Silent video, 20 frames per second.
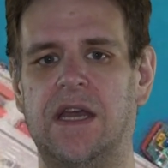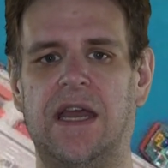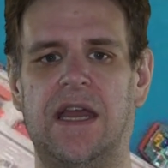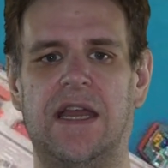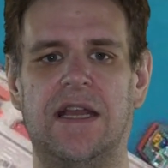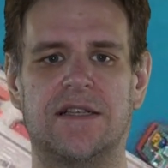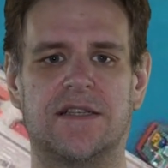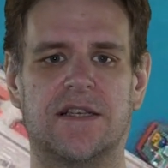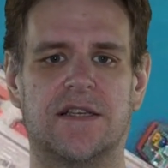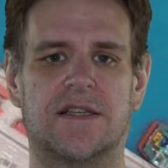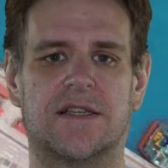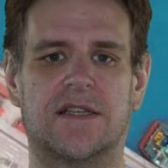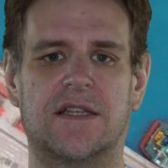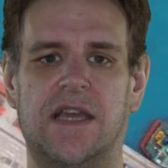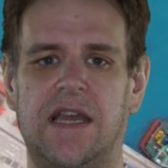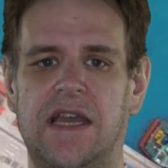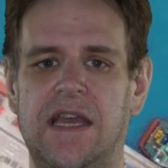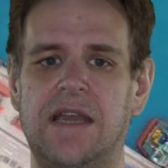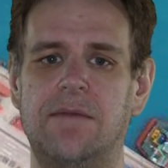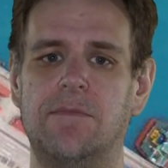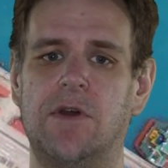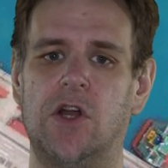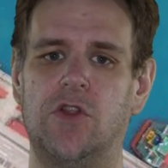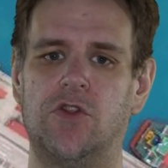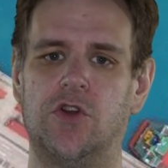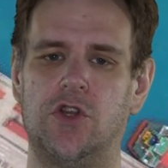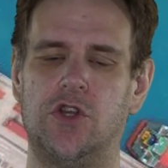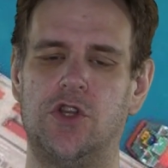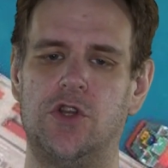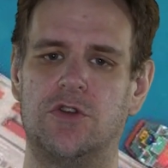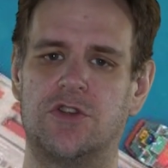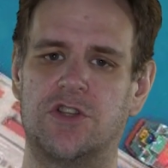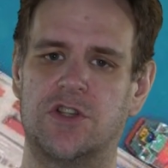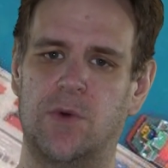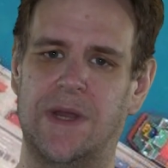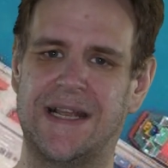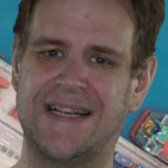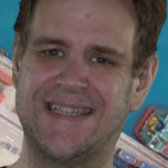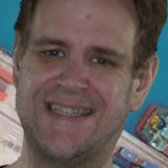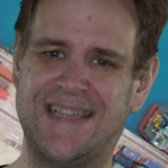It's a scheme that used
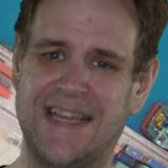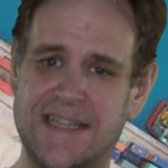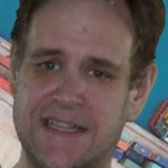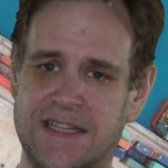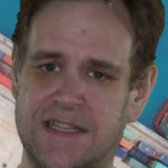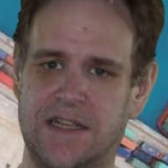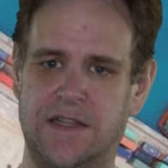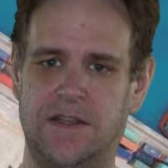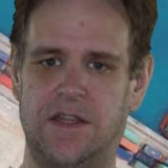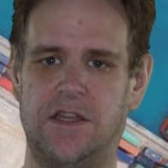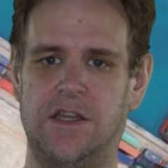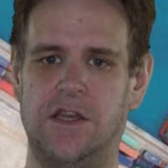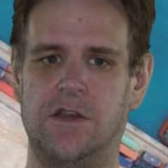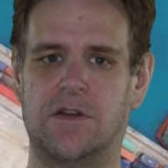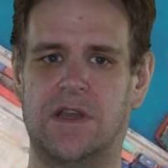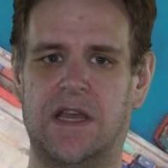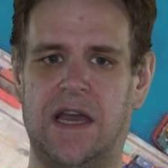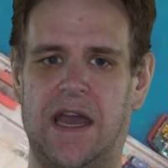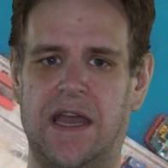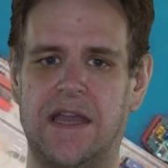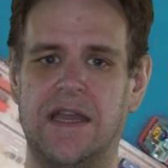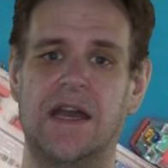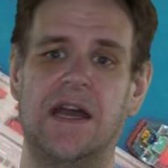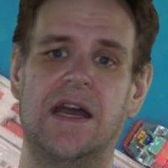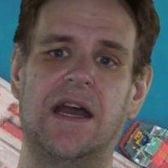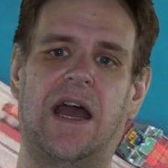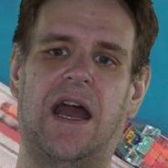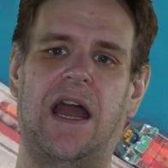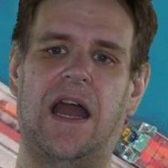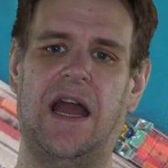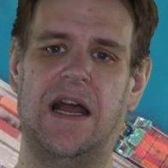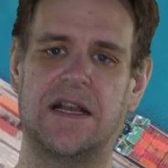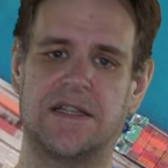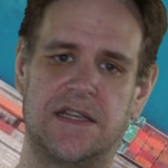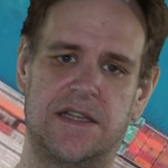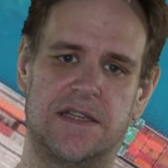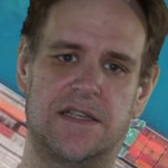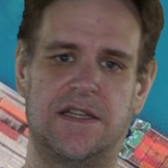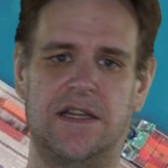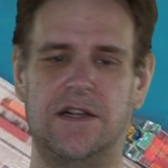to exist in the UK as
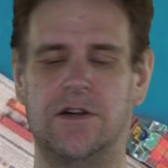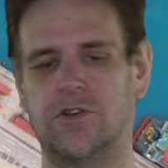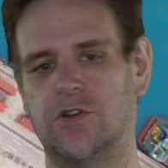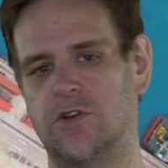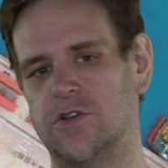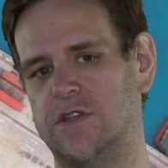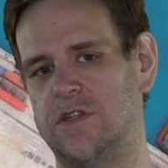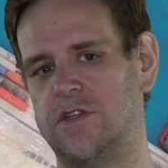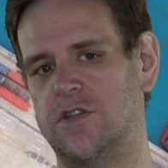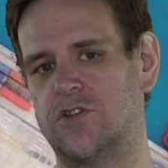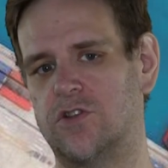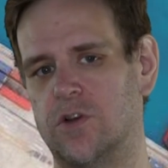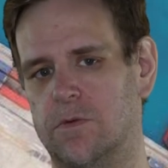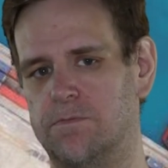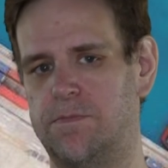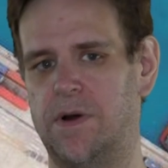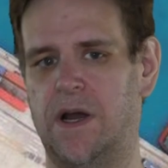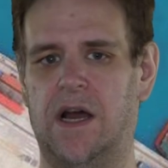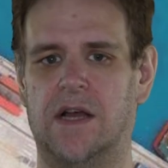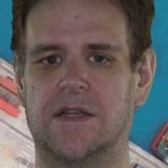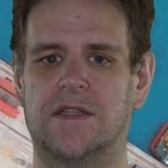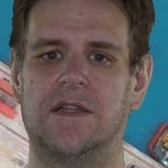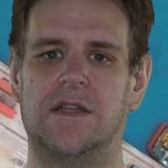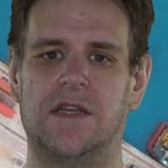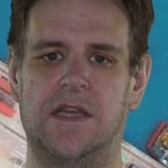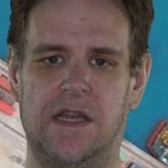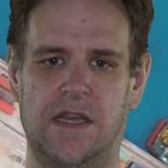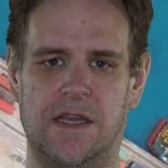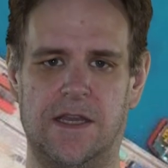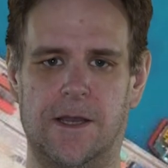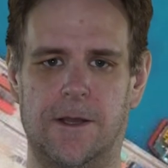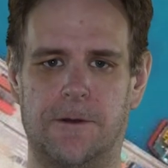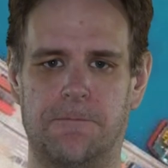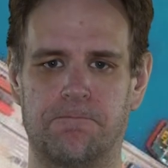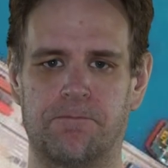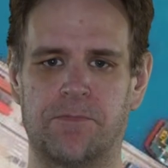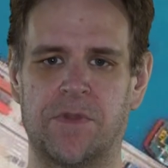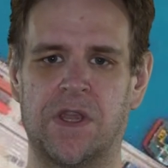it still does in some parts of the EU.